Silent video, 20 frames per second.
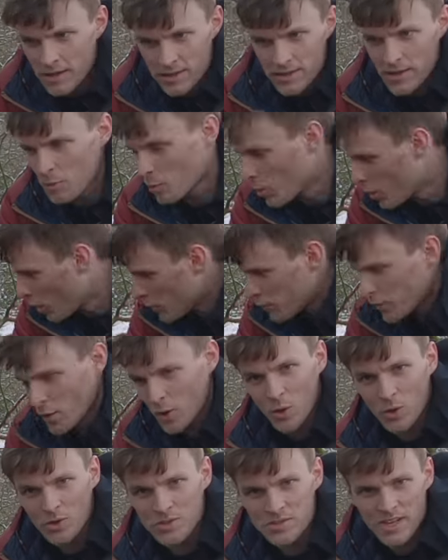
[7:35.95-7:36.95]
that
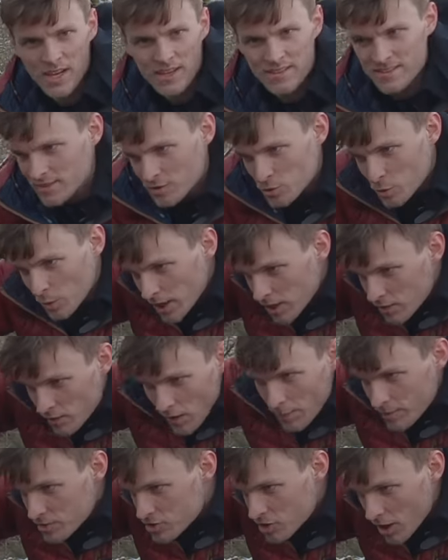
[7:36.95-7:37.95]
waterfall looks nice, let's quickly
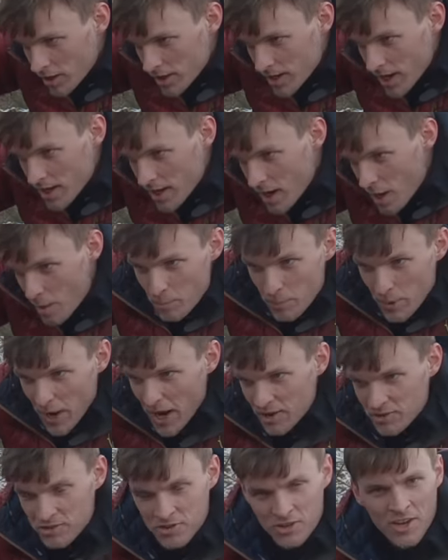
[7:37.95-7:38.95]
grab a shot, yeah, yeah,
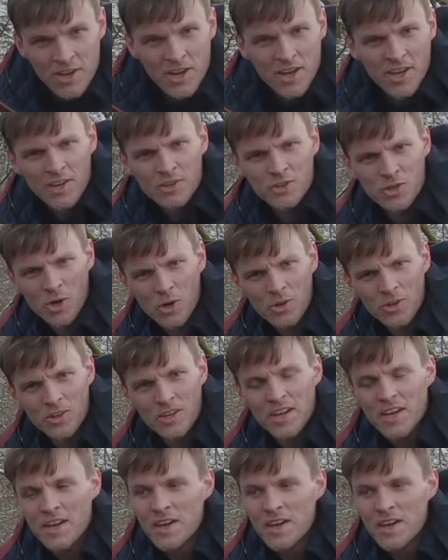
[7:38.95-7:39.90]
bash, done.